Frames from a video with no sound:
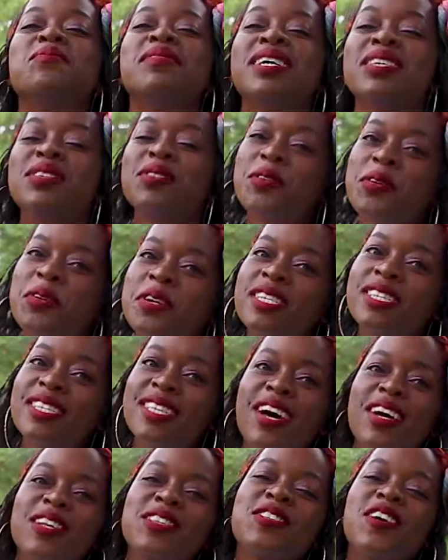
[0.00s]
My story
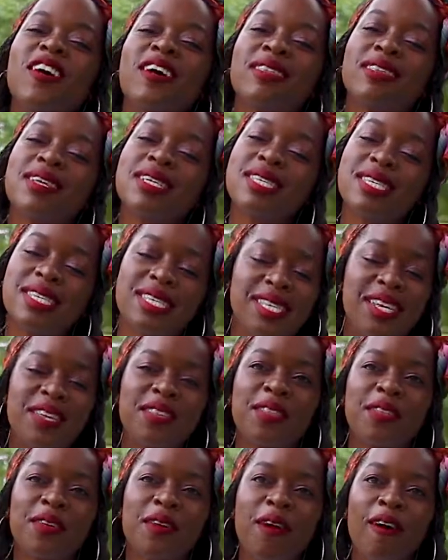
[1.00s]
starts on the
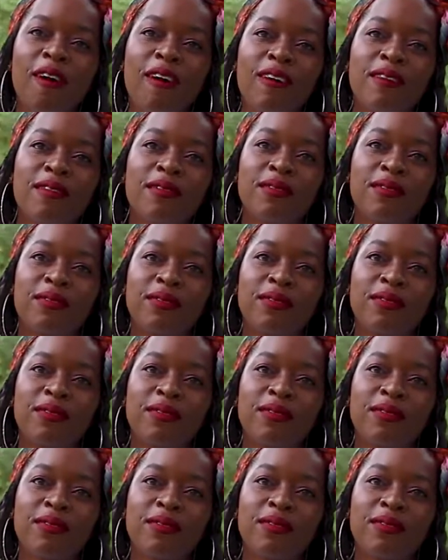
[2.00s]
16th of